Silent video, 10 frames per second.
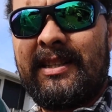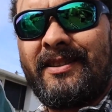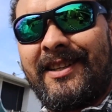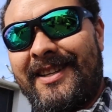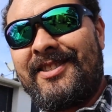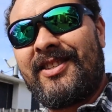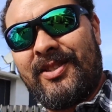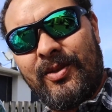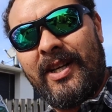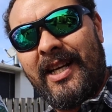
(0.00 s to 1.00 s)
Now these things are
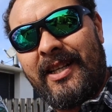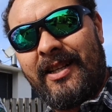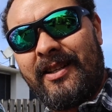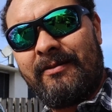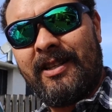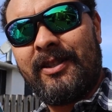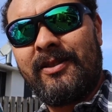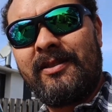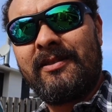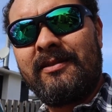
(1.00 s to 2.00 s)
quite handy. They're really
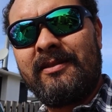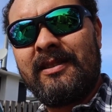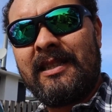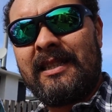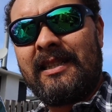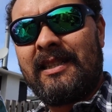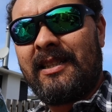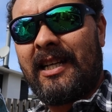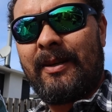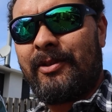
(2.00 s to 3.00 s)
good.
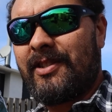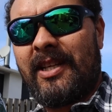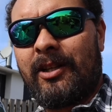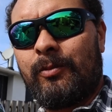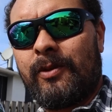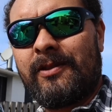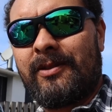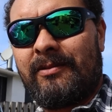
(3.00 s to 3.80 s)
You just add hot water to.